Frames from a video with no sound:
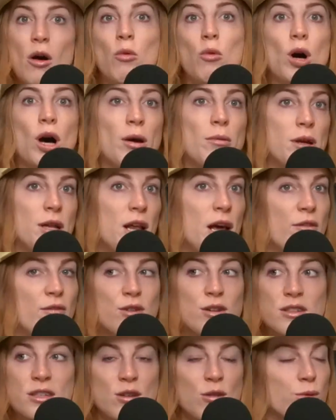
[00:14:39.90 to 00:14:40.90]
well, I mean,
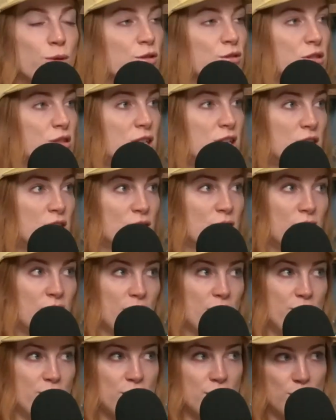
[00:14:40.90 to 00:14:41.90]
every single person here
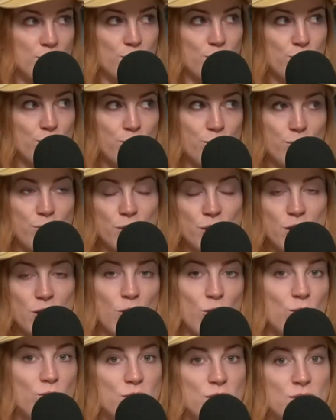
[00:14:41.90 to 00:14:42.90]
of the, you
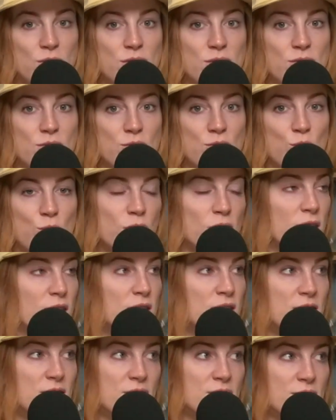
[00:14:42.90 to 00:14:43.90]
know, Will
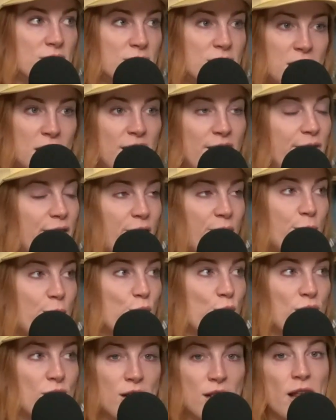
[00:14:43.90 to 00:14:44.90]
and Dave have
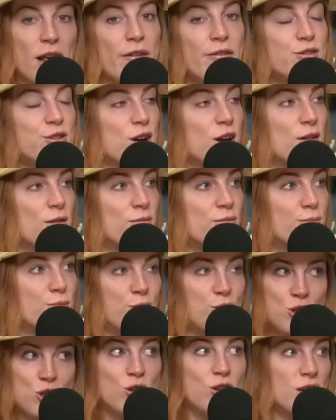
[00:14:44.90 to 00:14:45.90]
both left on
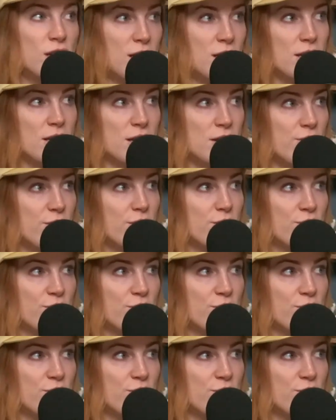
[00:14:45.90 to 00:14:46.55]
paternity leave.